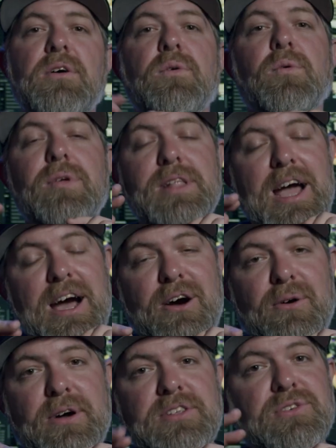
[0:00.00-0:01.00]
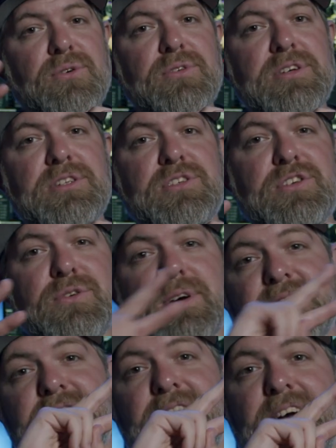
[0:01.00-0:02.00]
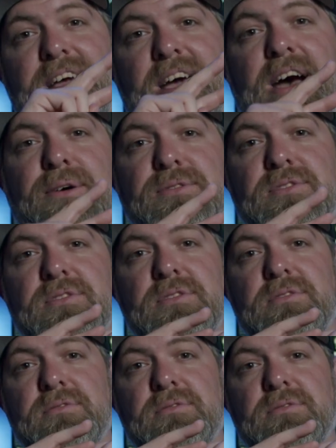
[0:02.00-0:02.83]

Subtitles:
Well, now it's only 2 SDI outs.